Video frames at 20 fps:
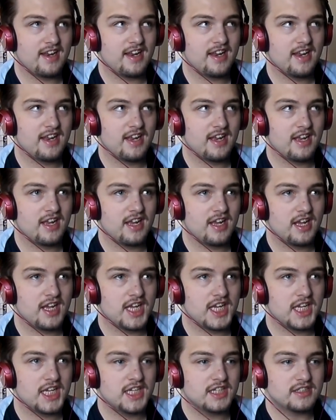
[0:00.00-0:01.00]
No,
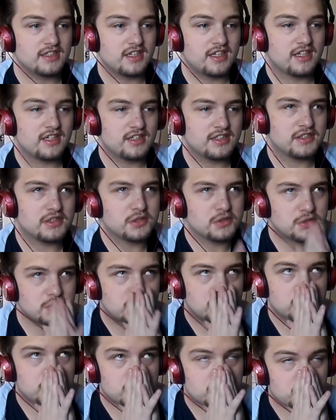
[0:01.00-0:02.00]
no, none of that.
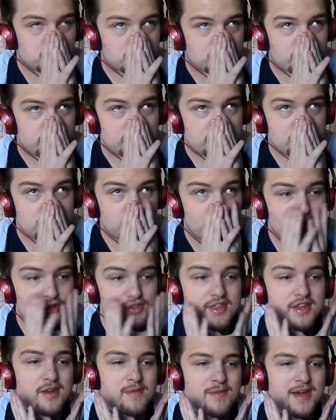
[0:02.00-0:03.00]
Oh, he's more
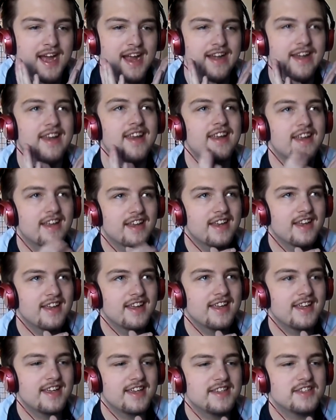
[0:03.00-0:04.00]
than a man. You
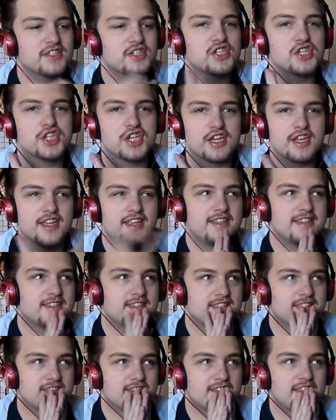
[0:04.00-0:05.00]
won't listen. He's, sh-
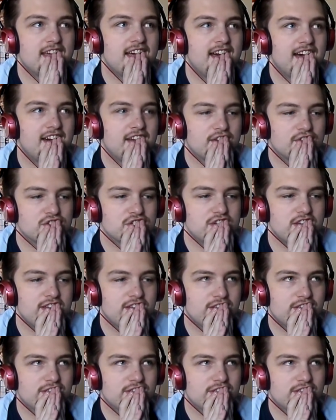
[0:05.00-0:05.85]
he's the I'm heart of S.H.I.E.L.D.